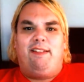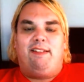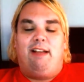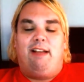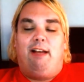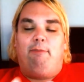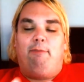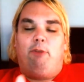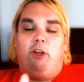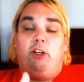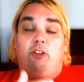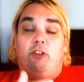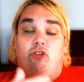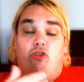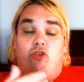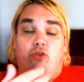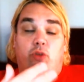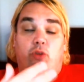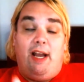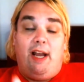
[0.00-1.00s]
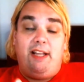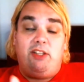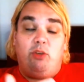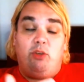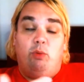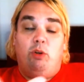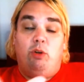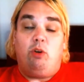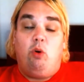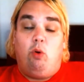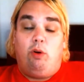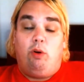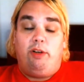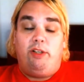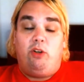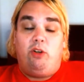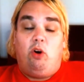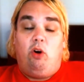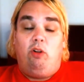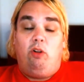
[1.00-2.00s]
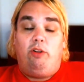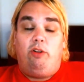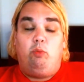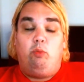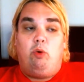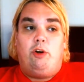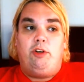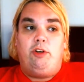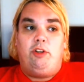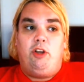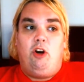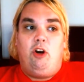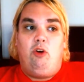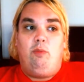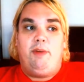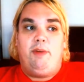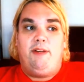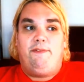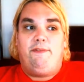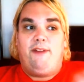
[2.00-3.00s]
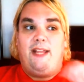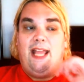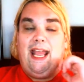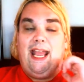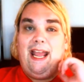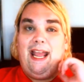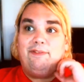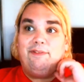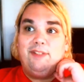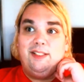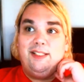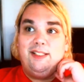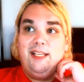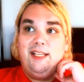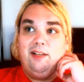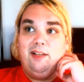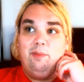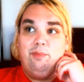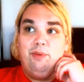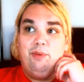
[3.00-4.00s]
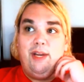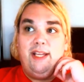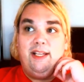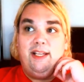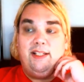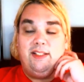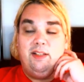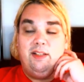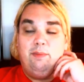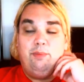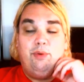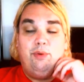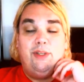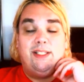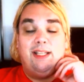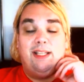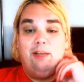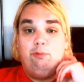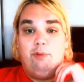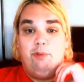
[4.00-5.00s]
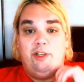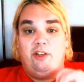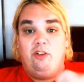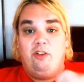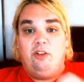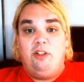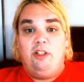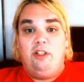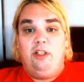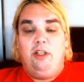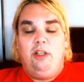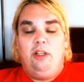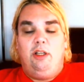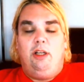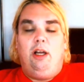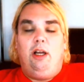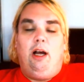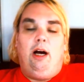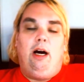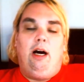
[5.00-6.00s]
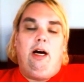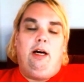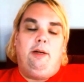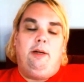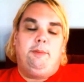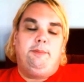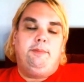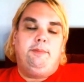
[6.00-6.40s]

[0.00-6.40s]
I'm going to try to record it all in one go, but if I have to take a break at some point, I will. Um,